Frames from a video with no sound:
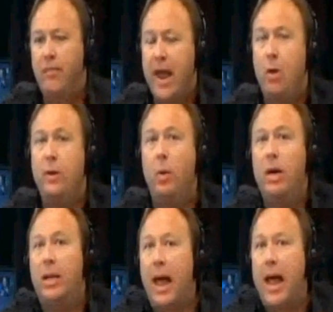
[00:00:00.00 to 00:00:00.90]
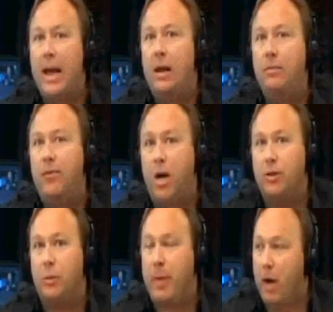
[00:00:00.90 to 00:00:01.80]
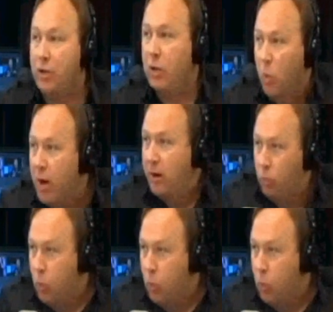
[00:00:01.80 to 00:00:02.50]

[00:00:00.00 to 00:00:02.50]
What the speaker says: They only want client foster parents that want